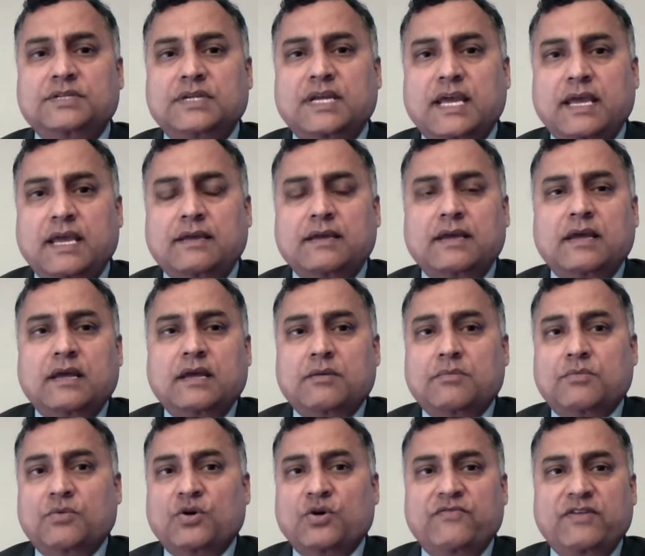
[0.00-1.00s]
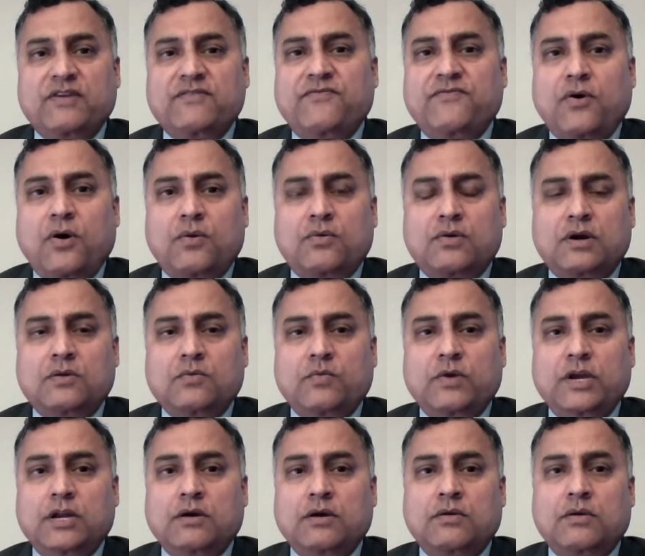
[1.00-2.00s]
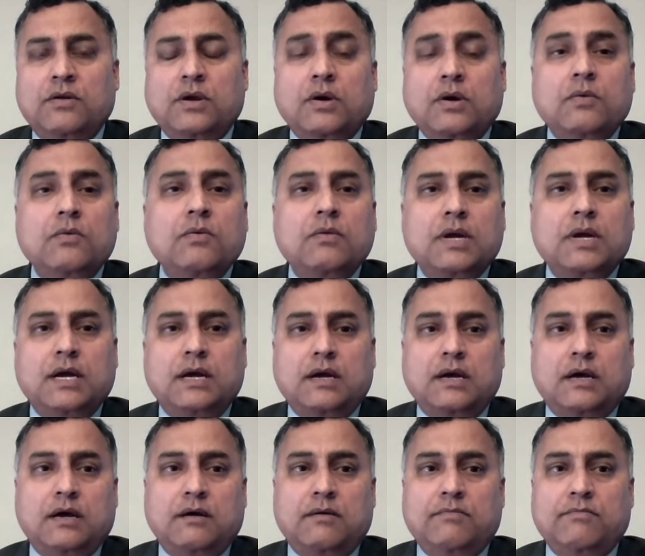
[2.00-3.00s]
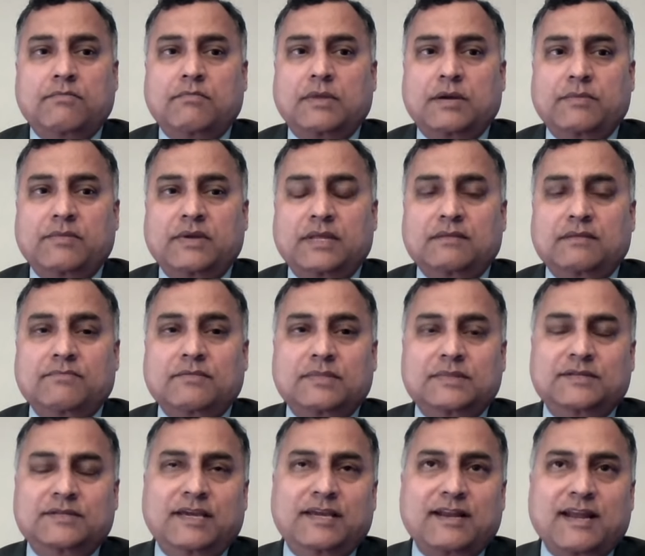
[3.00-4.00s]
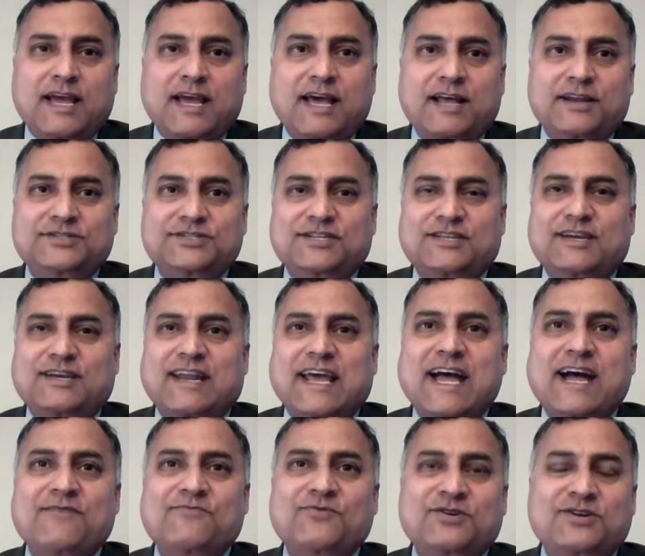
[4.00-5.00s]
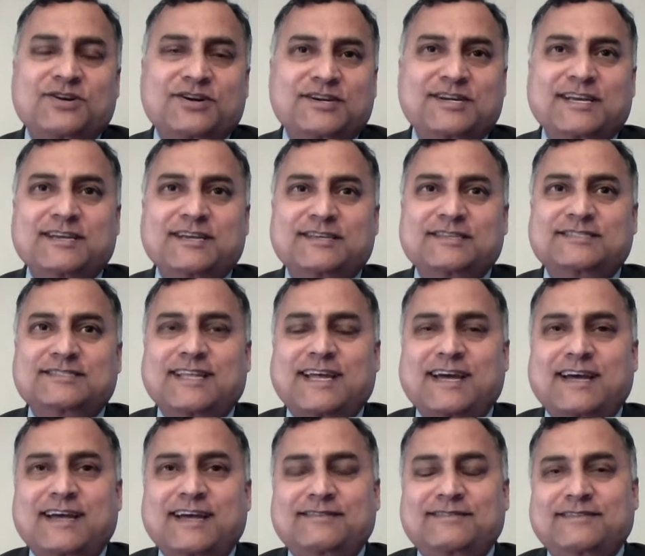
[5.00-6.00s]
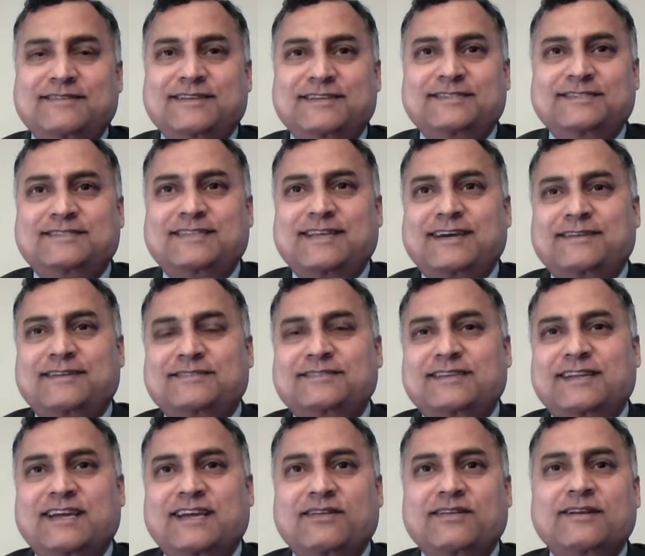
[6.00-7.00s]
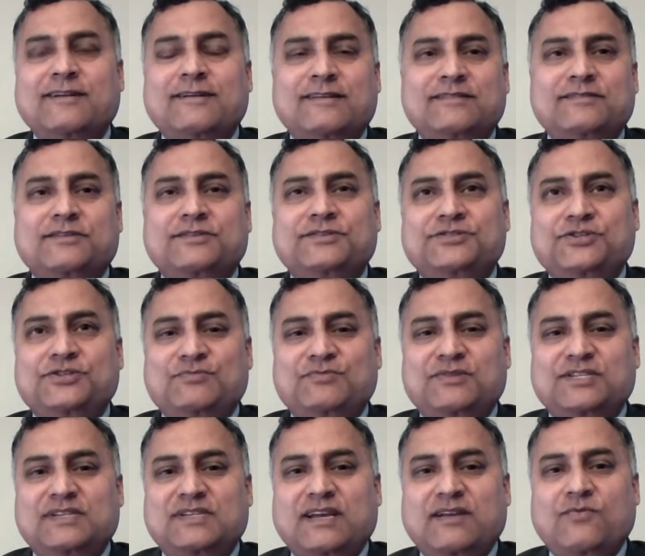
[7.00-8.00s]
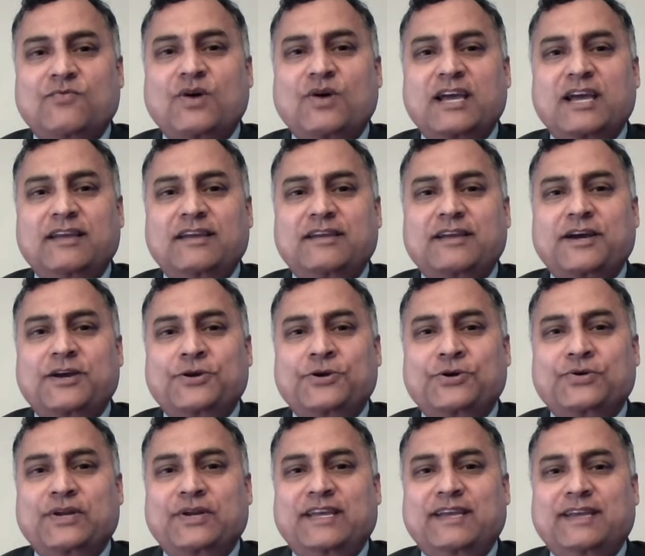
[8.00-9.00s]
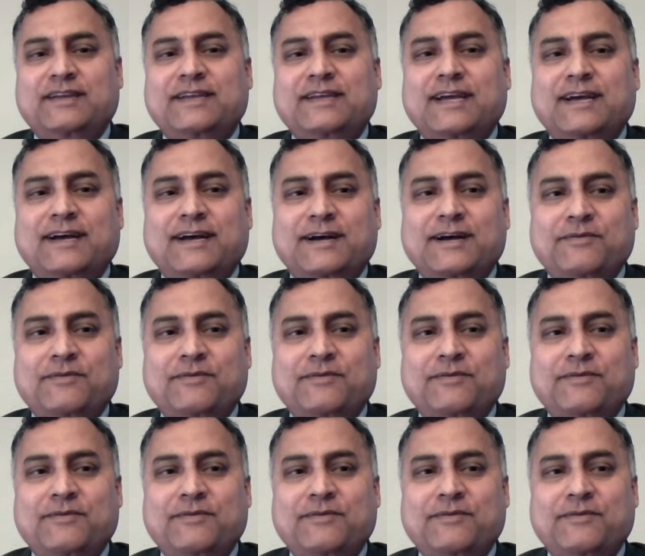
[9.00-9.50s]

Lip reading: today. Moving forward, we don't know. I mean, the analogy that I've heard is that it's like the consumer is like Wile E. Coyote,